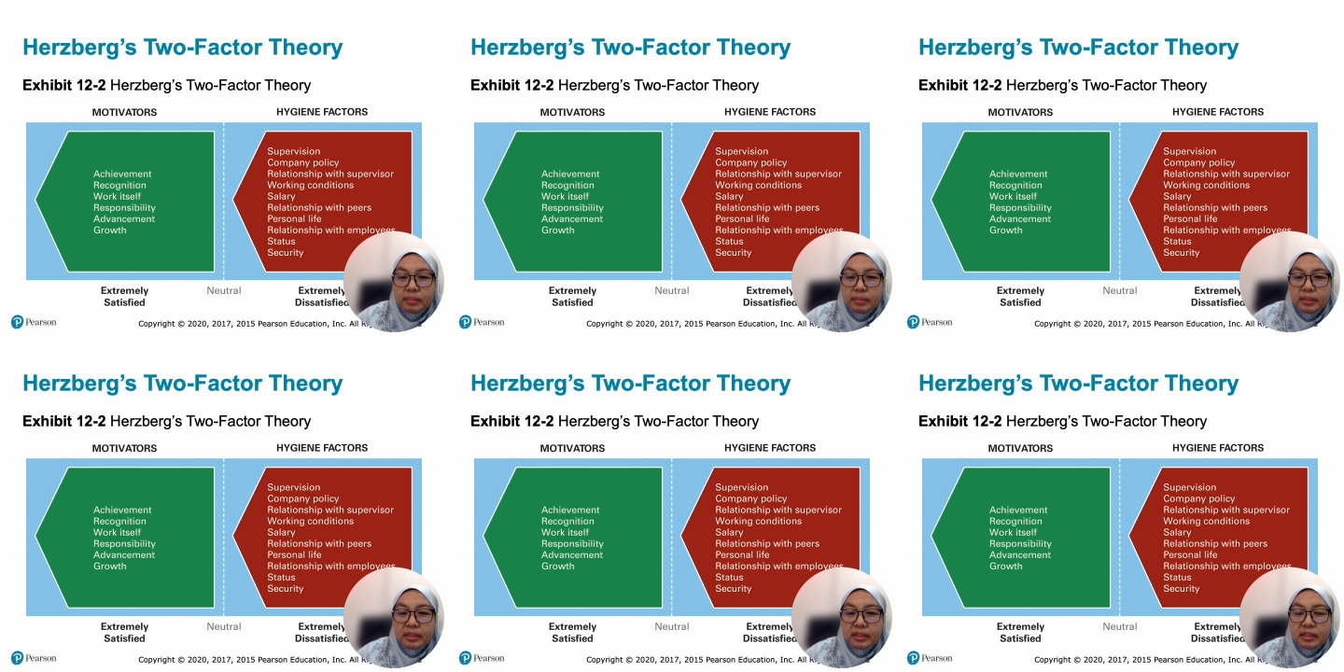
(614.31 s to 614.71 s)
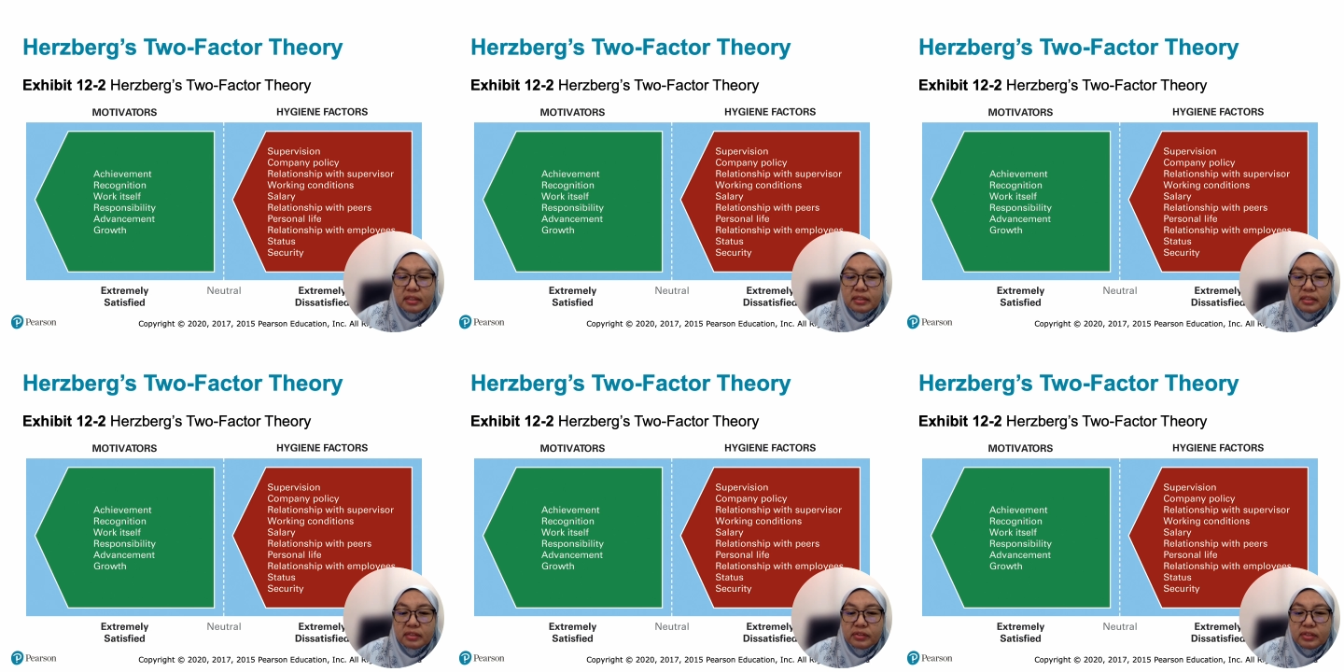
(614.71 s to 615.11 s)
but
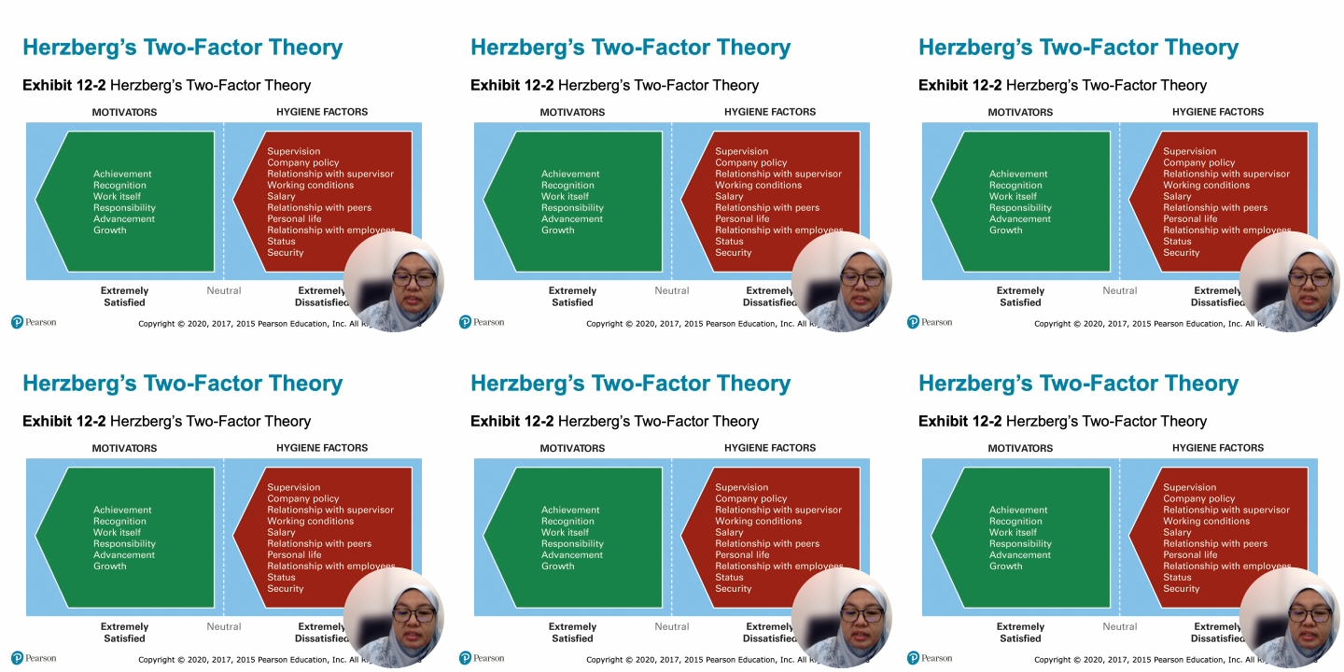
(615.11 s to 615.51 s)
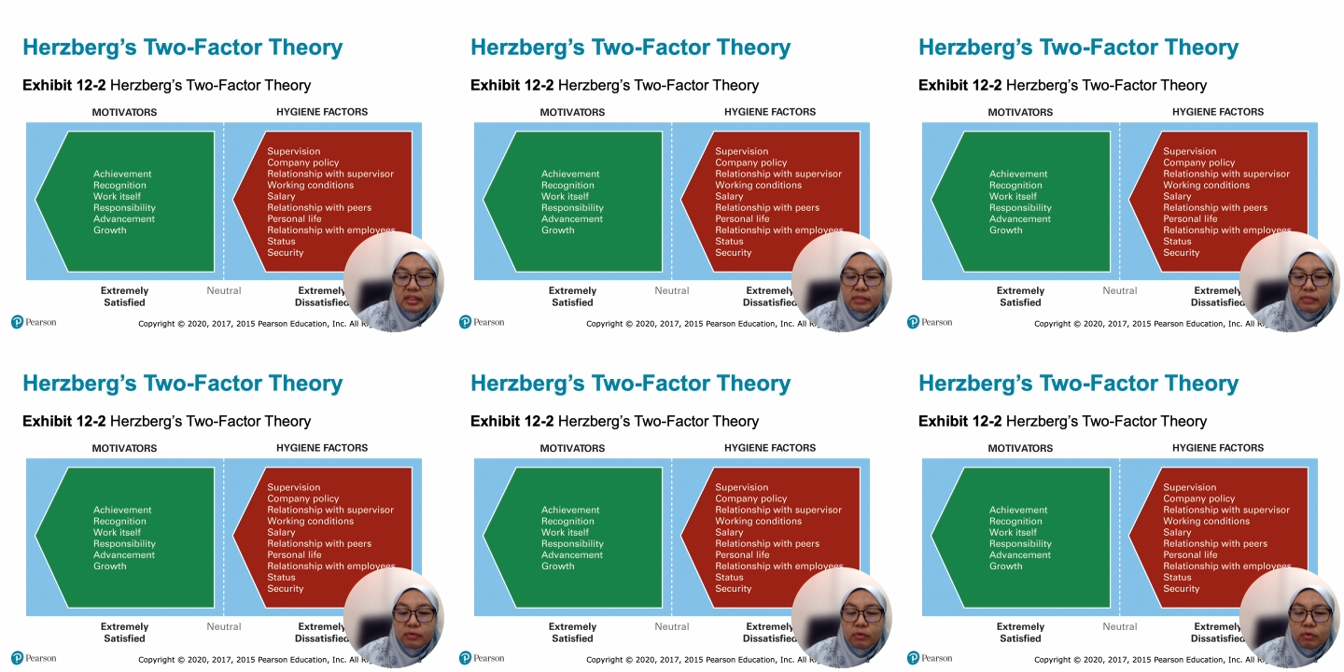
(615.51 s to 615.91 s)
it's
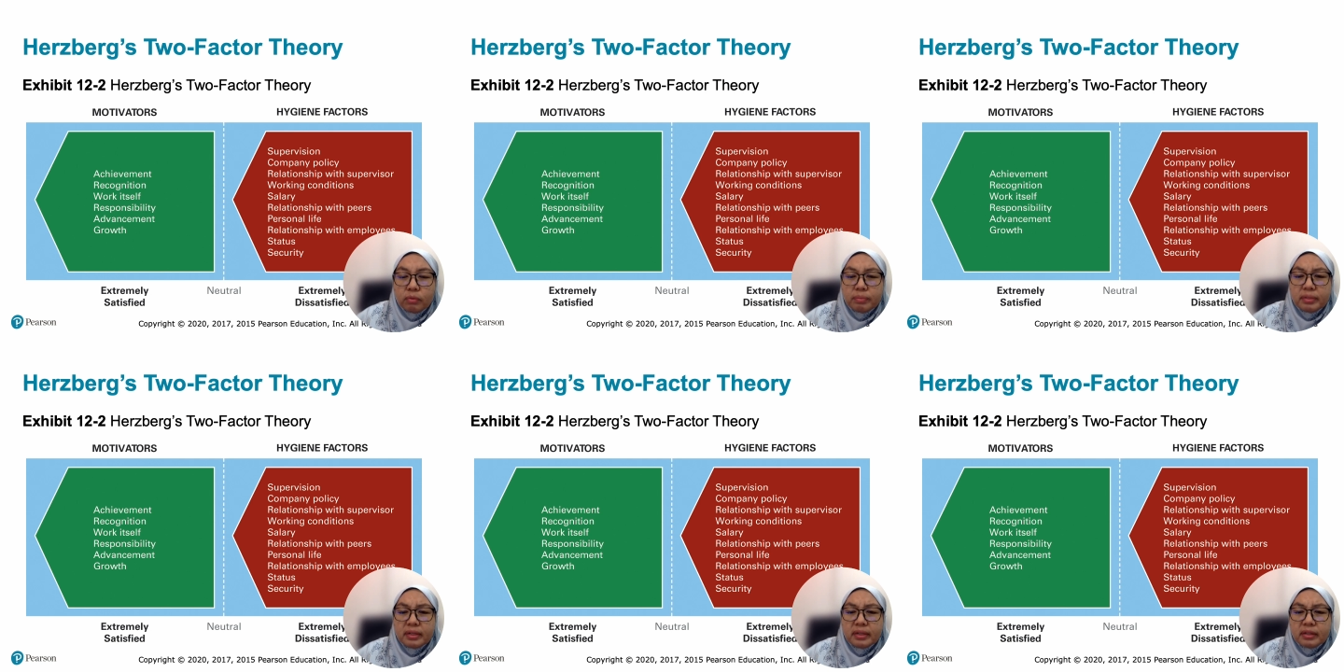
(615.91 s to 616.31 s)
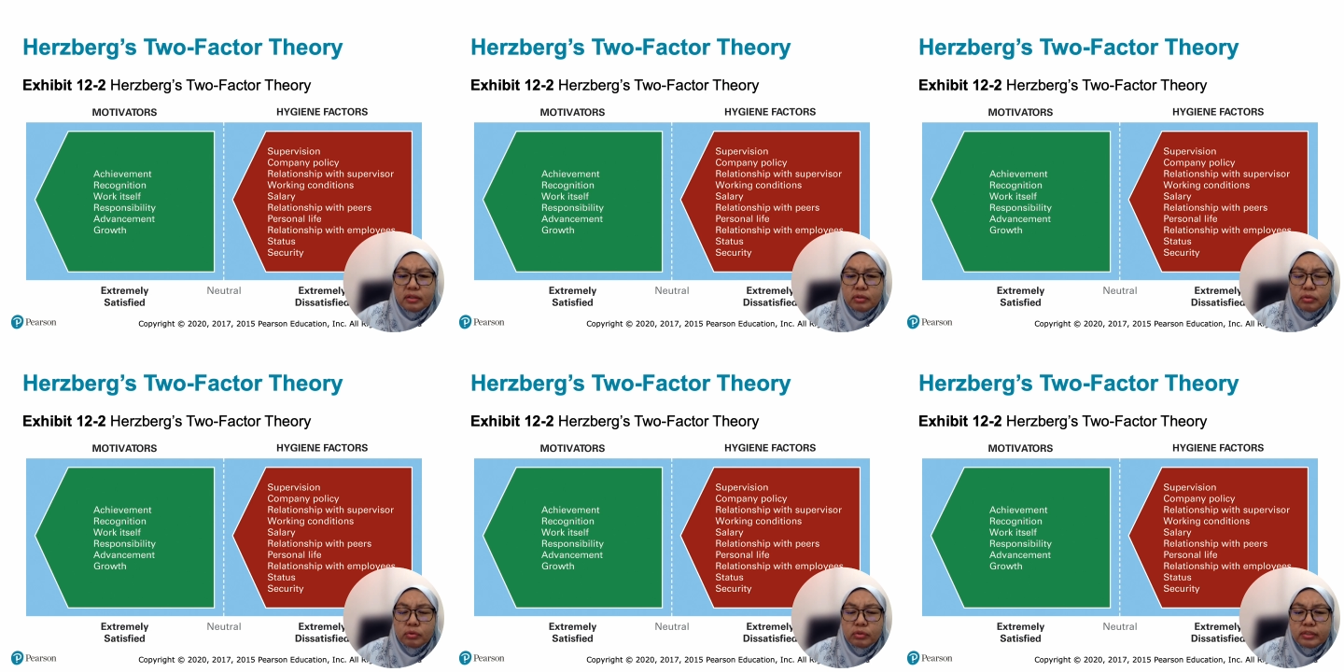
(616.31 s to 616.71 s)
criticized for being
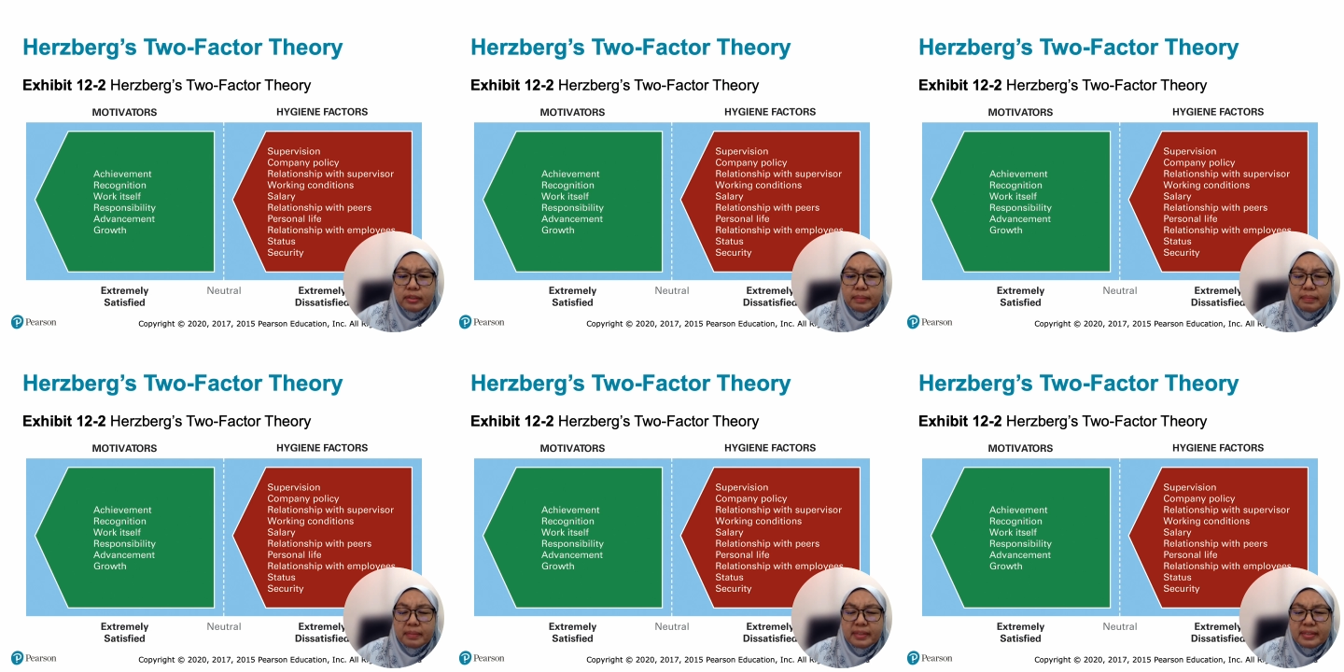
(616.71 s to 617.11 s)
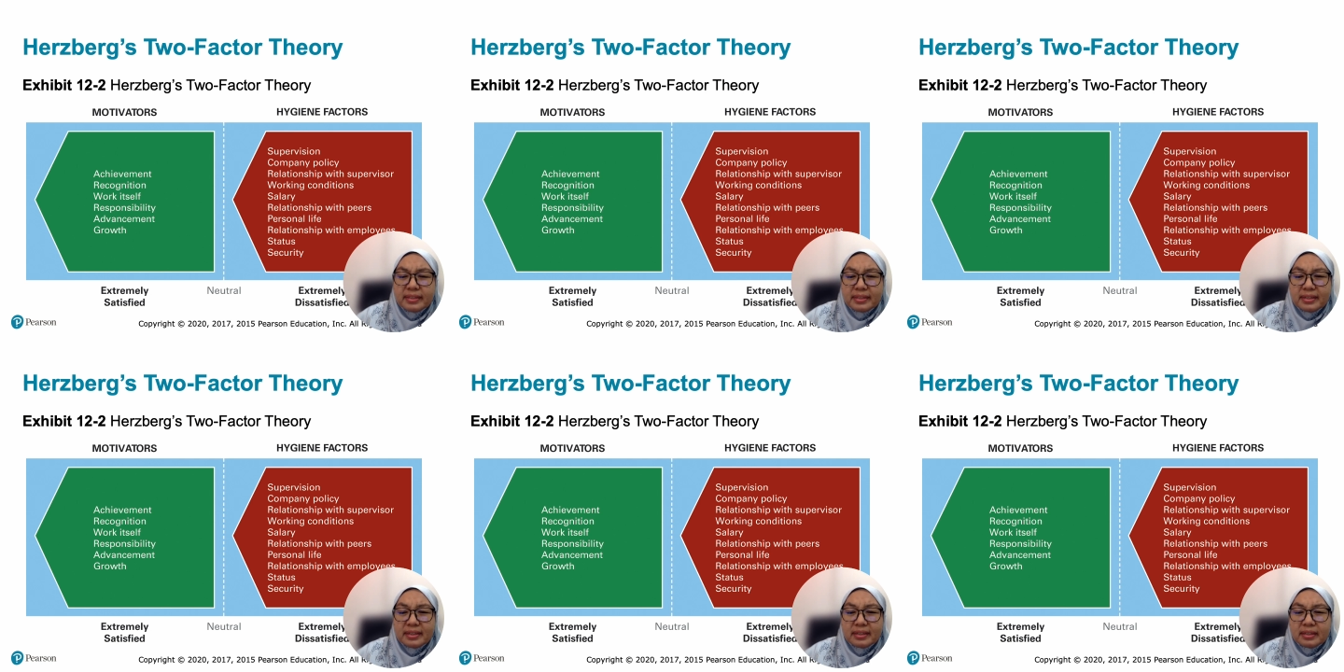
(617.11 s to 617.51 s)
too
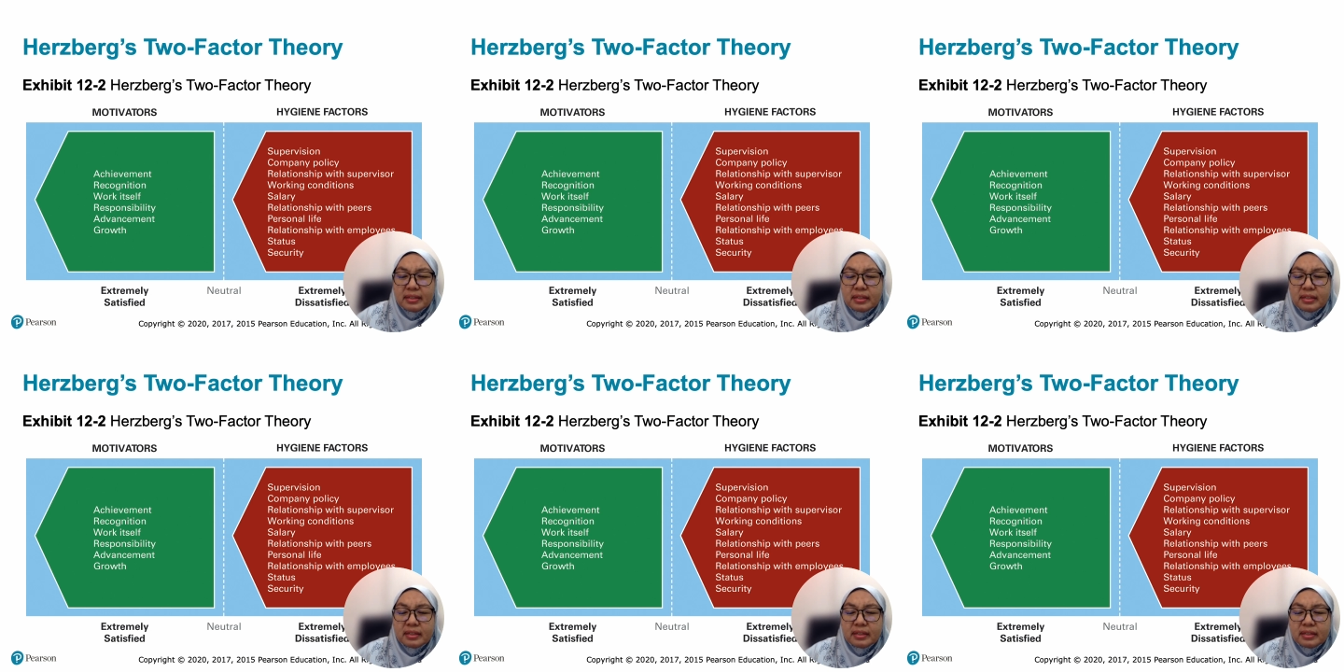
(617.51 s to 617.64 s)
simplistic.